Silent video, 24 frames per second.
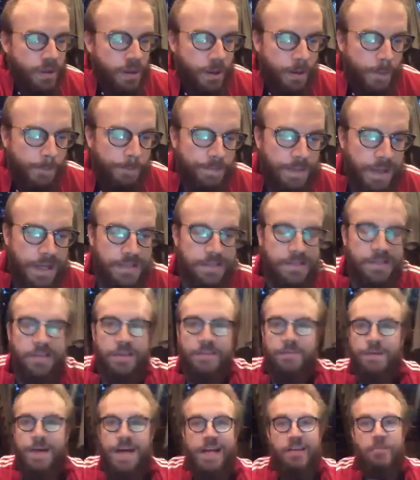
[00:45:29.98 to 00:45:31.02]
And so the
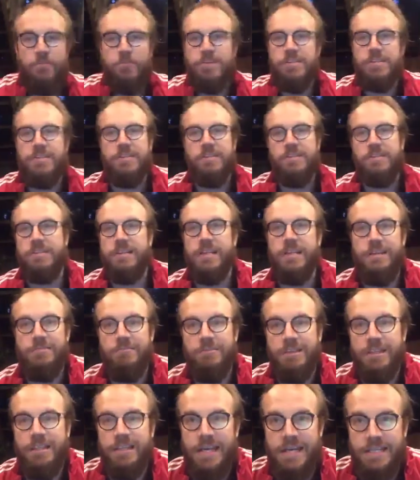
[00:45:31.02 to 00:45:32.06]
fact that we're still dealing with the
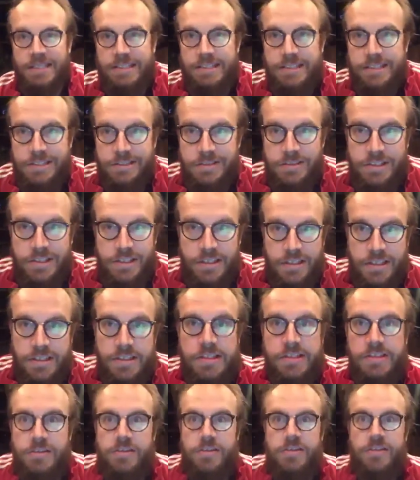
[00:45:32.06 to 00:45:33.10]
Constitution, it's
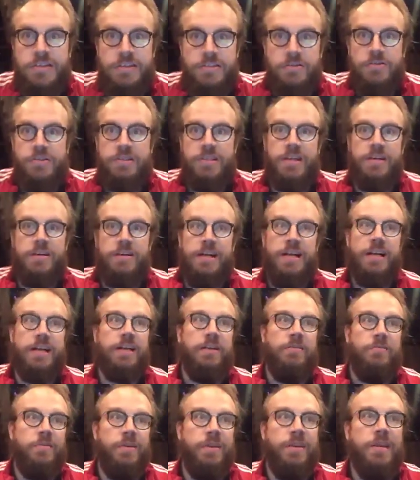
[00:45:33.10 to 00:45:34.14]
still this noose on our neck, it
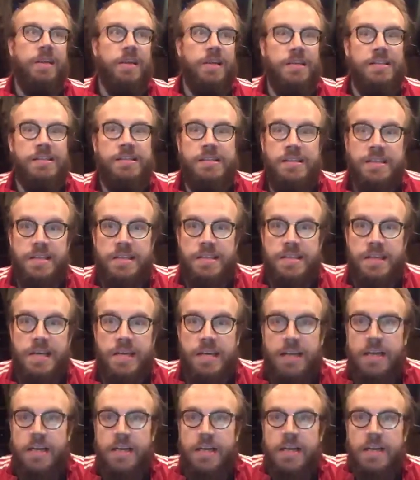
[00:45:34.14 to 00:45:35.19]
really is the
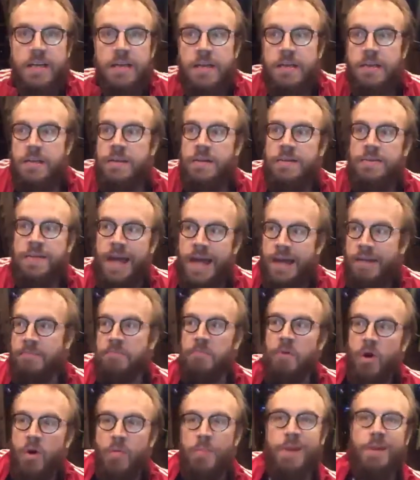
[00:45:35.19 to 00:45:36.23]
thing, that
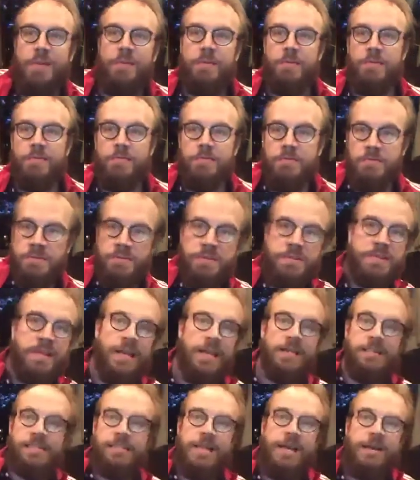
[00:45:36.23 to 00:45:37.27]
moment
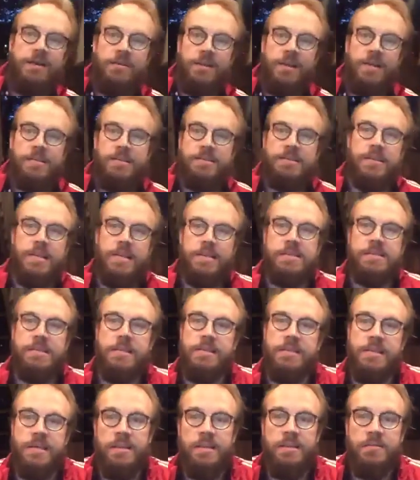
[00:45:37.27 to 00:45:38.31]
stands out as the
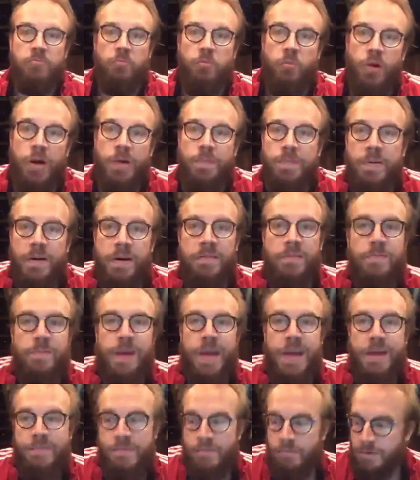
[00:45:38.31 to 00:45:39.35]
thing that warped our
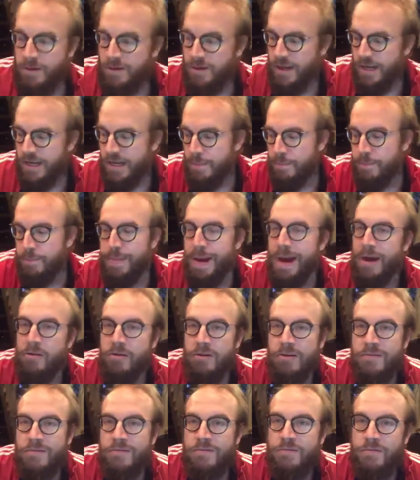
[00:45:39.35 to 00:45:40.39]
behavior. We're like a bound
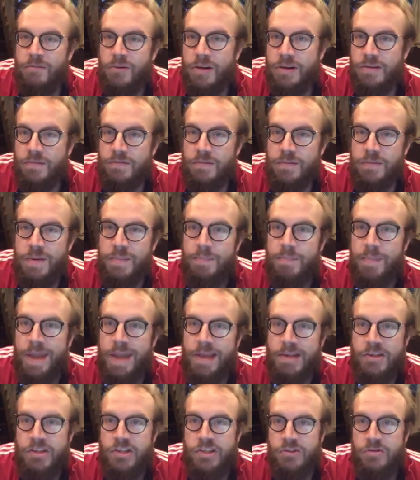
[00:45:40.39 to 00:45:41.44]
foot from a
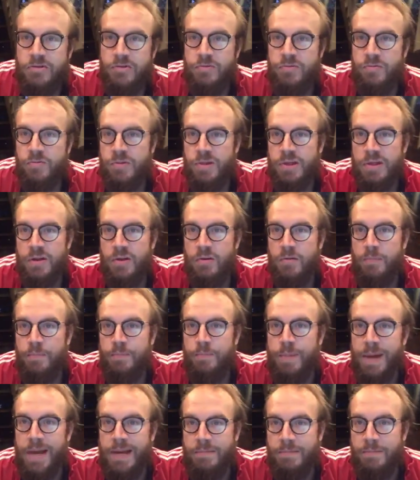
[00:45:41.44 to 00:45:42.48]
Manchu,
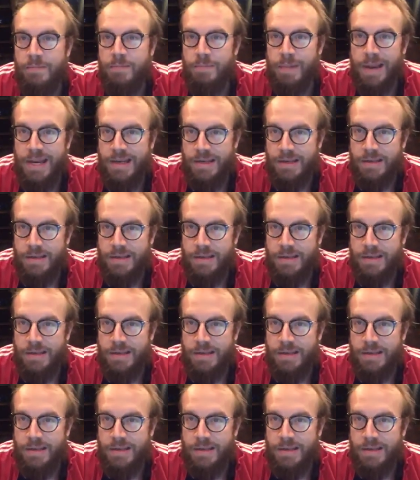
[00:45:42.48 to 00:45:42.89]
bed maiden.